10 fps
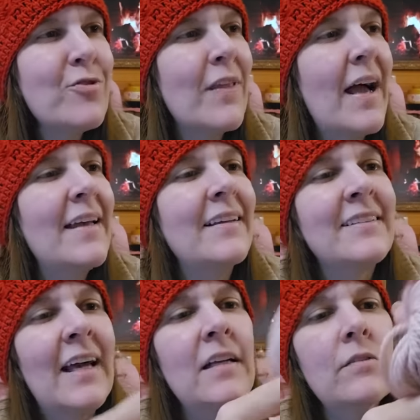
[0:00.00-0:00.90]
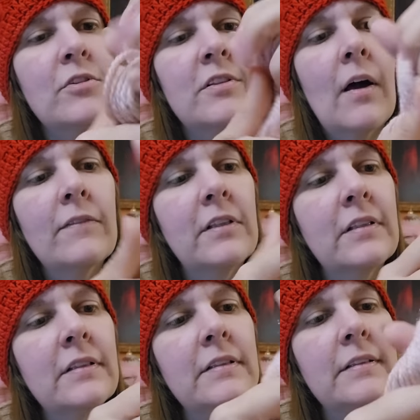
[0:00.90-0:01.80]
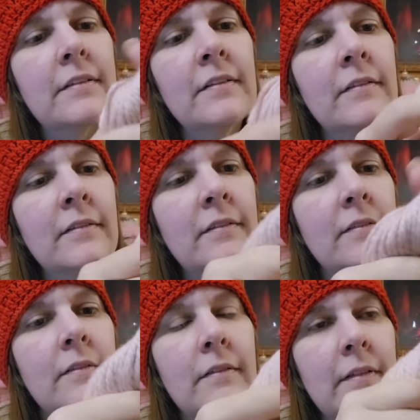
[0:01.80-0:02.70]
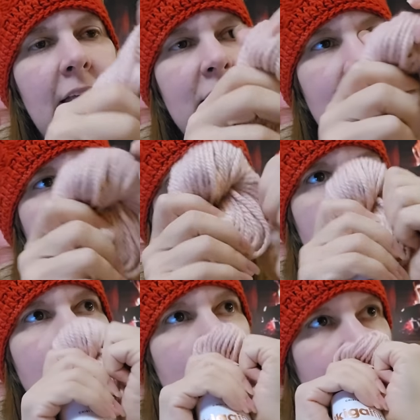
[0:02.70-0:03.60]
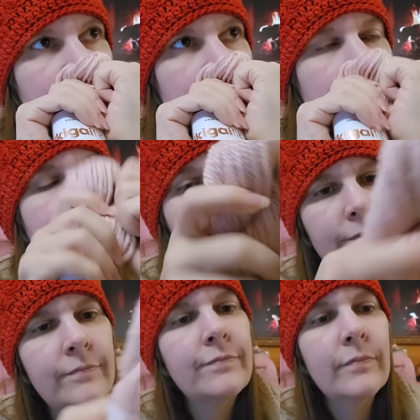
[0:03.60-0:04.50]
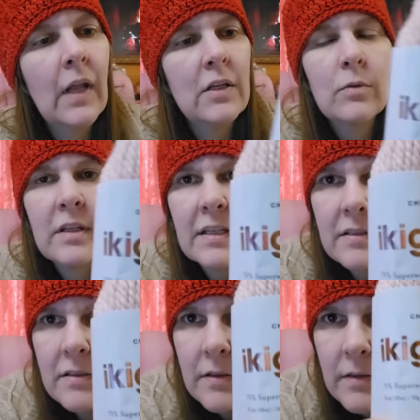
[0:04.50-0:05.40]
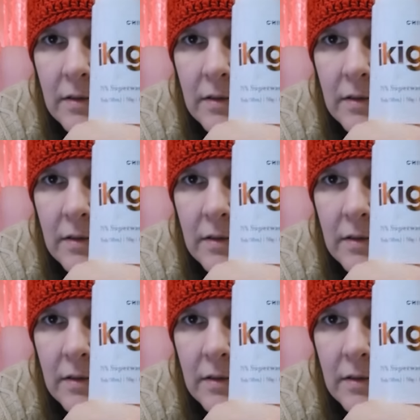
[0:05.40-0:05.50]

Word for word: Ooh, that, is that ever soft? Mm-hmm. It's nice. That's what it is.